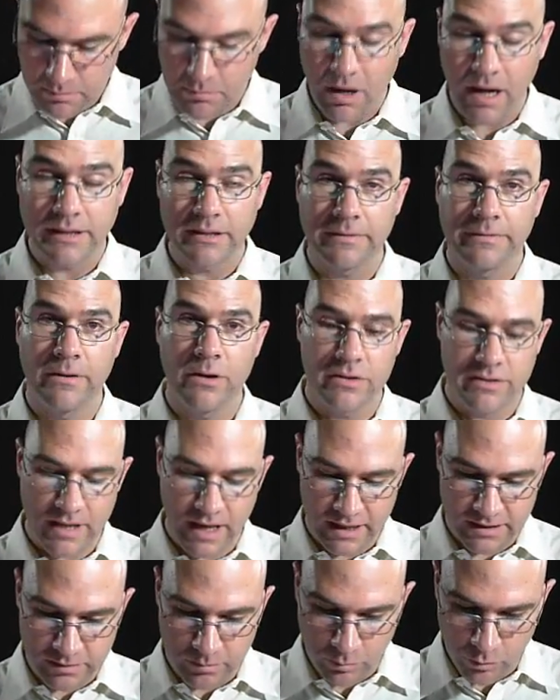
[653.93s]
In my deferred
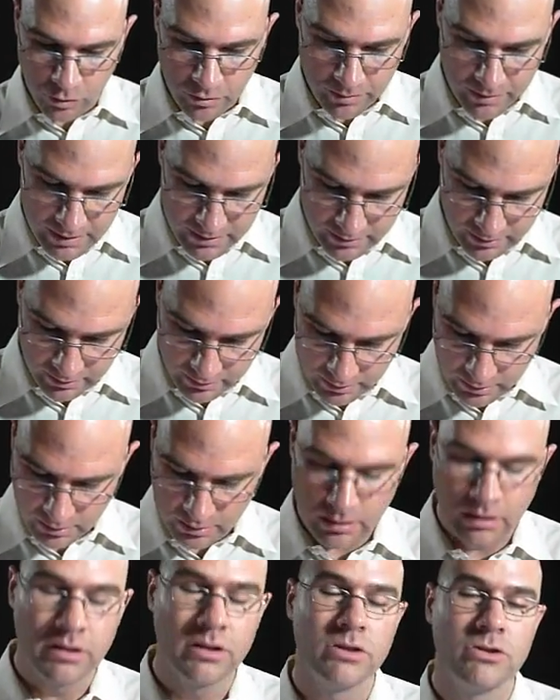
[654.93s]
tax movement,
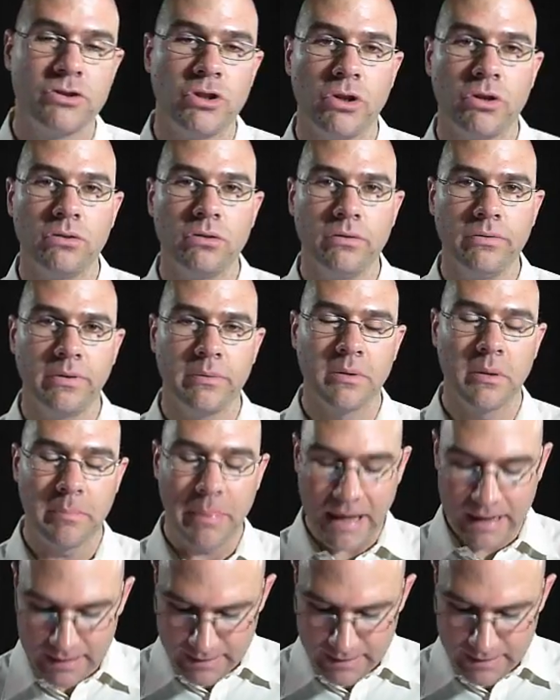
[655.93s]
Journal from the